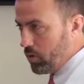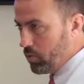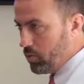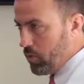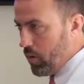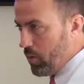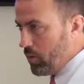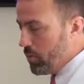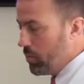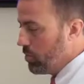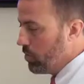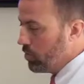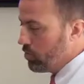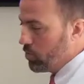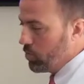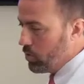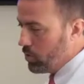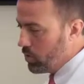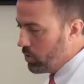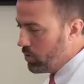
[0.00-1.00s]
probably the most
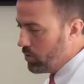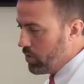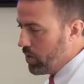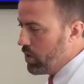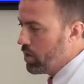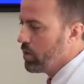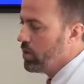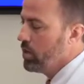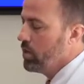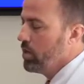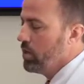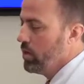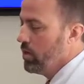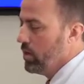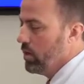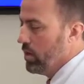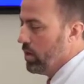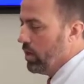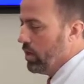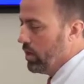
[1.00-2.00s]
critical thing
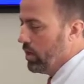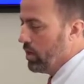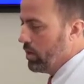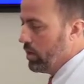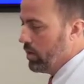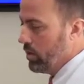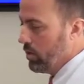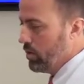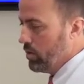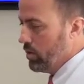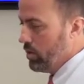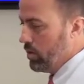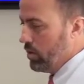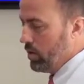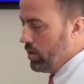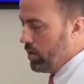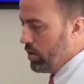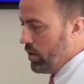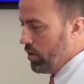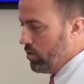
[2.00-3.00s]
in
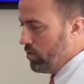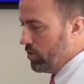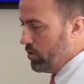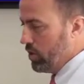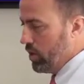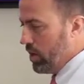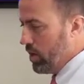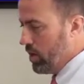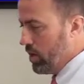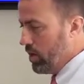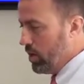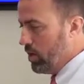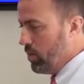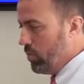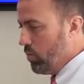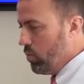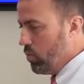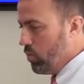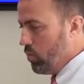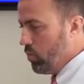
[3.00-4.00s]
understanding
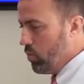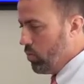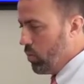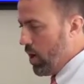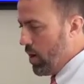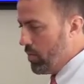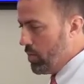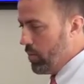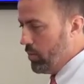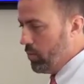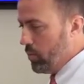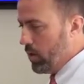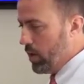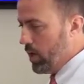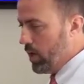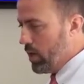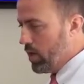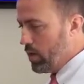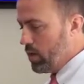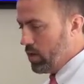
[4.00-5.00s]
why people
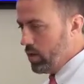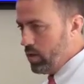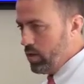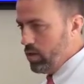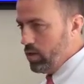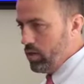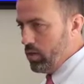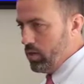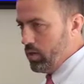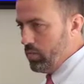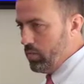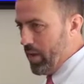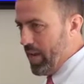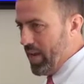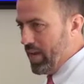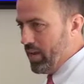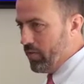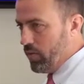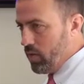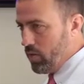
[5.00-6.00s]
get
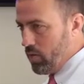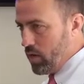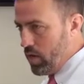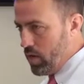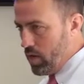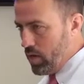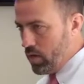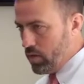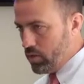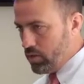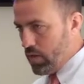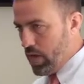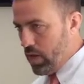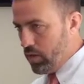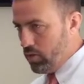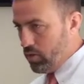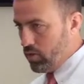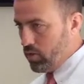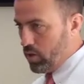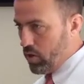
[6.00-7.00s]
pain in their knee. It's
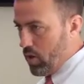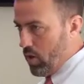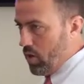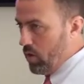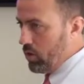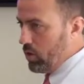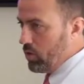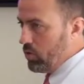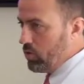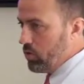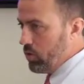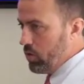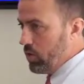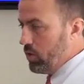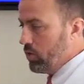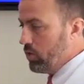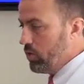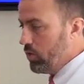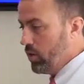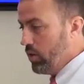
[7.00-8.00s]
not just the cartilage.
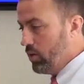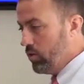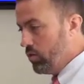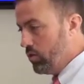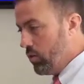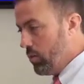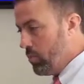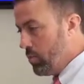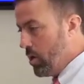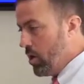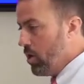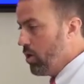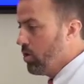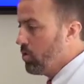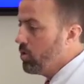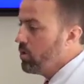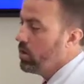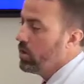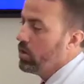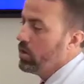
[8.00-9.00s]
It's the
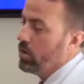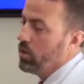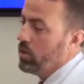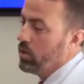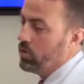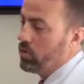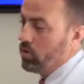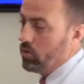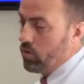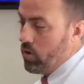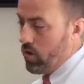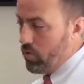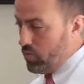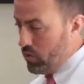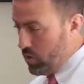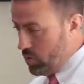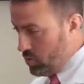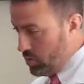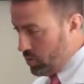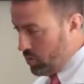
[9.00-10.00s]
bone, it's the soft
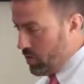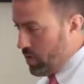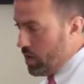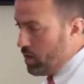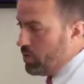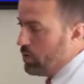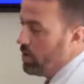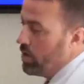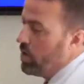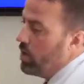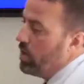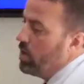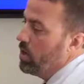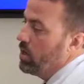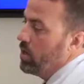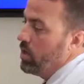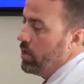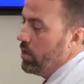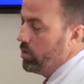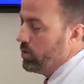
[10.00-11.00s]
tissue around the knee,
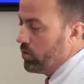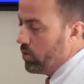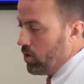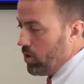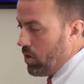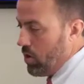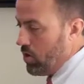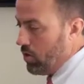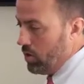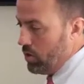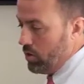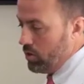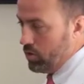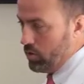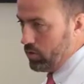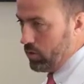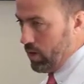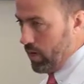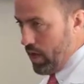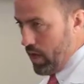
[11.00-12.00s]
it's the cartilage,
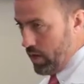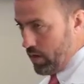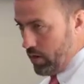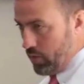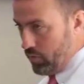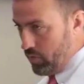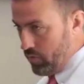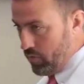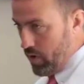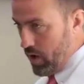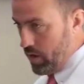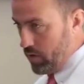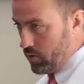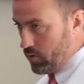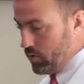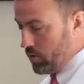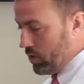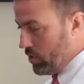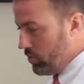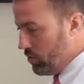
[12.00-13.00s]
it's a lot of different
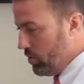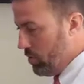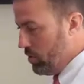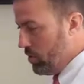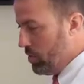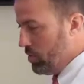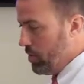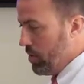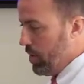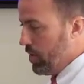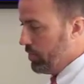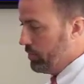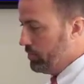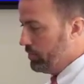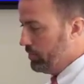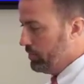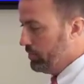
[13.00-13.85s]
factors that contribute to pain.